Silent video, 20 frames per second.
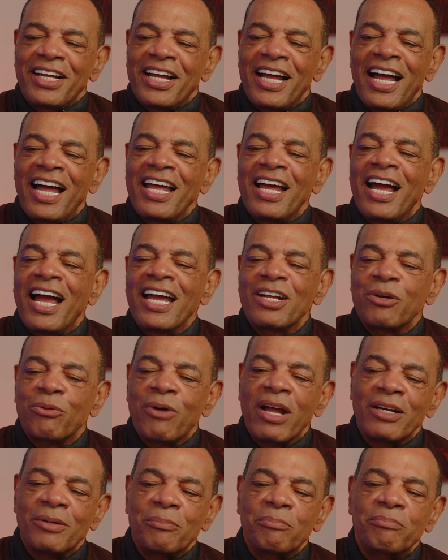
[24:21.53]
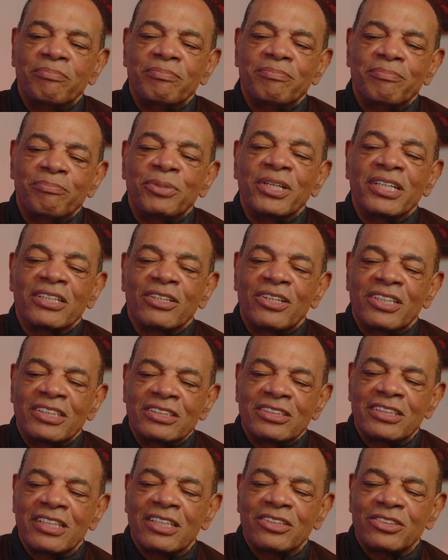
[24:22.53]
I could write a book on
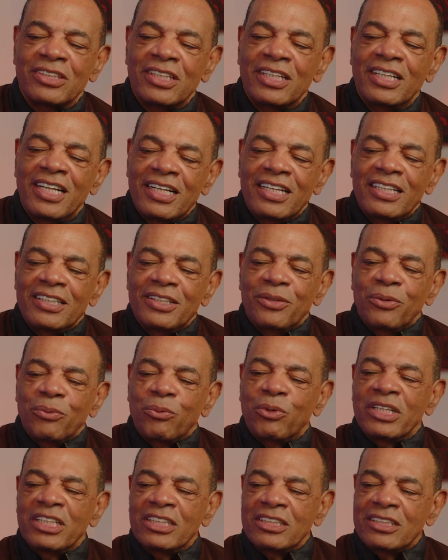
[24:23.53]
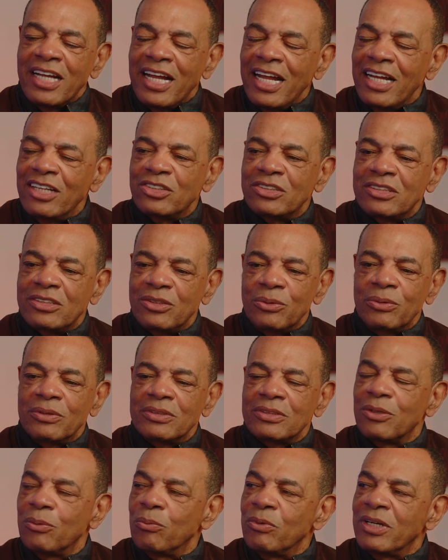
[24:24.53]
just what it takes to
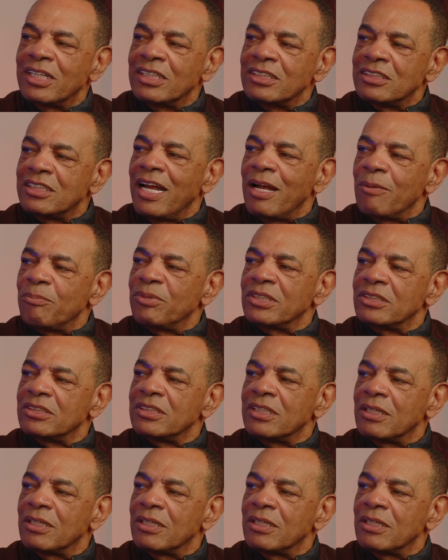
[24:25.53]
win a championship.